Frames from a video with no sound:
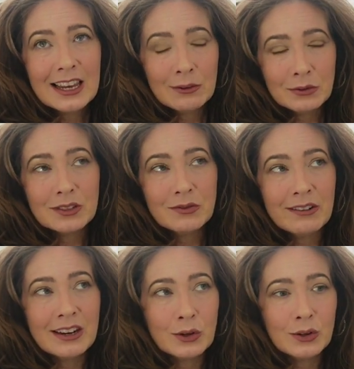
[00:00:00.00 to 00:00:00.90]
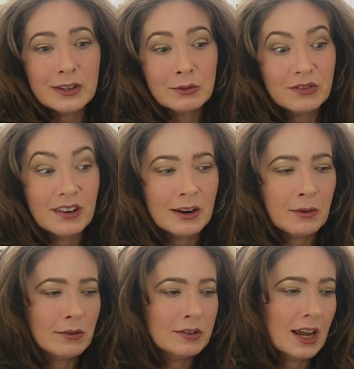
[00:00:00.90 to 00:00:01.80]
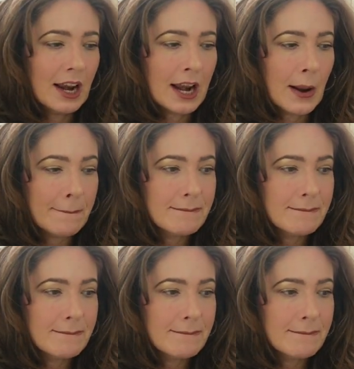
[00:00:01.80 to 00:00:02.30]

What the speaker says: It was very good. It was very well done.